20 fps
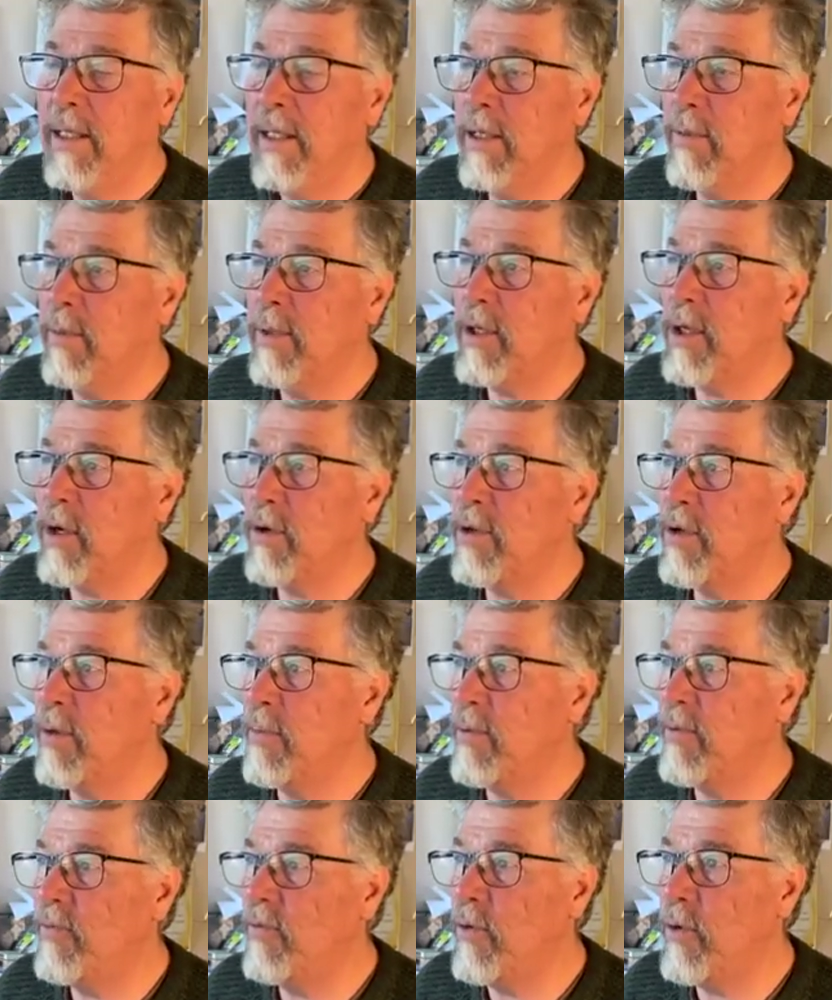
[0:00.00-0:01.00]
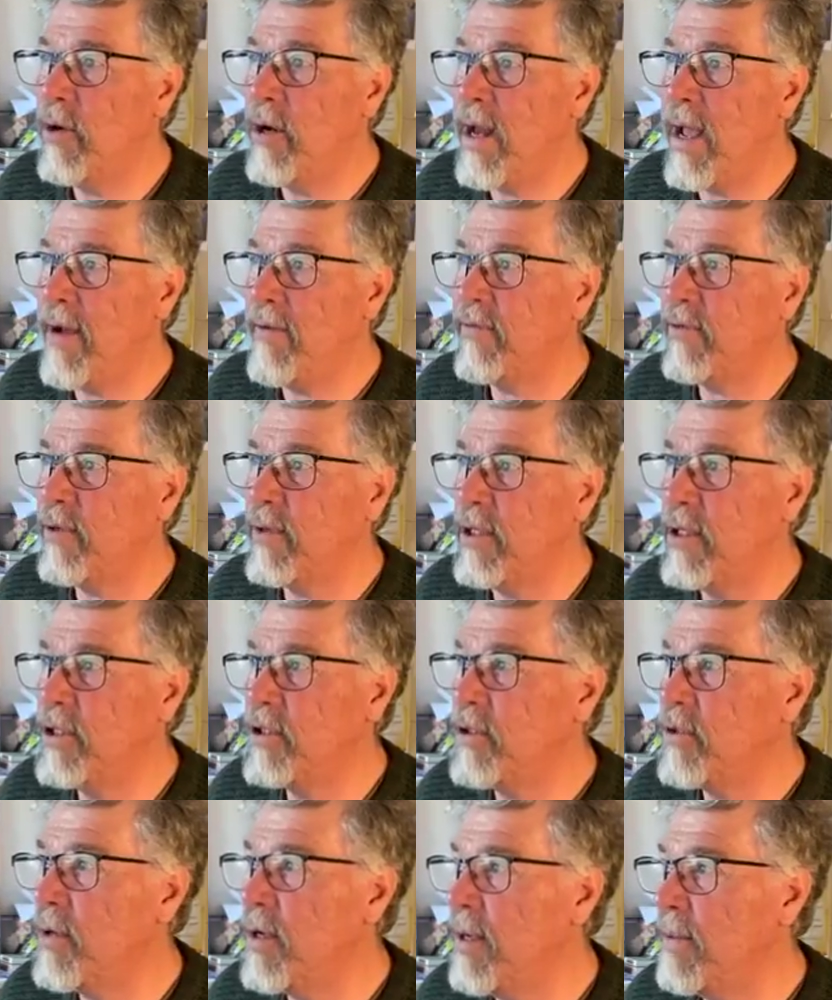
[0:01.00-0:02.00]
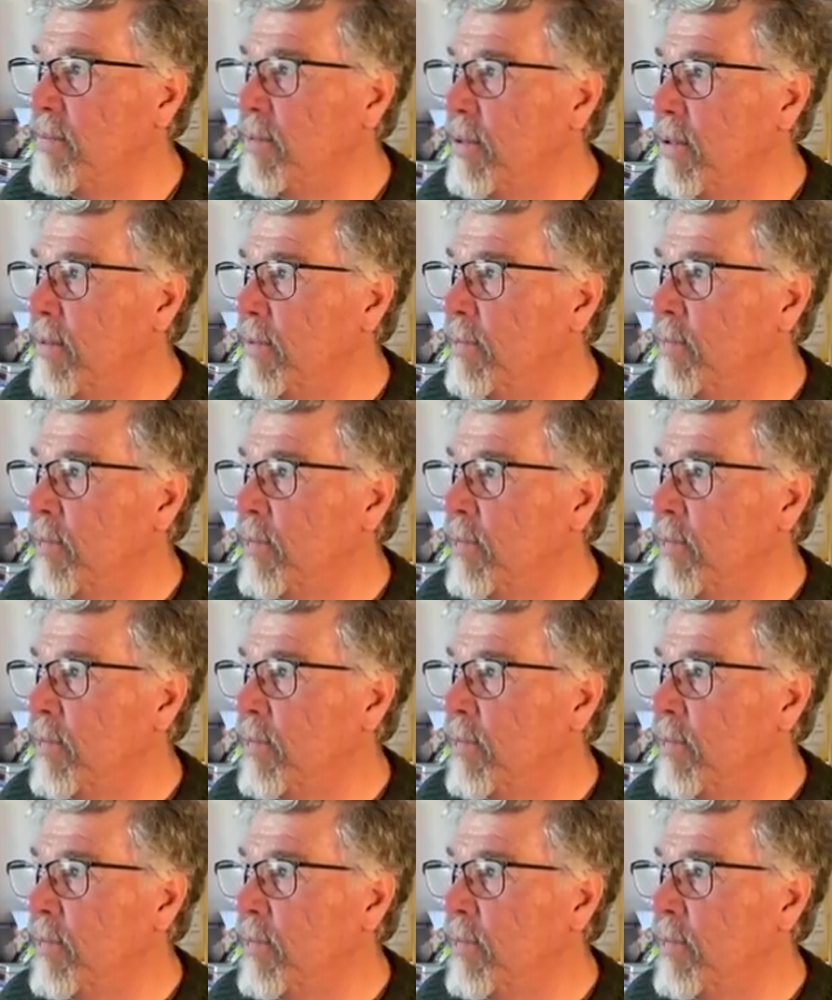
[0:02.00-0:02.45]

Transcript: He would go there before and after each trip,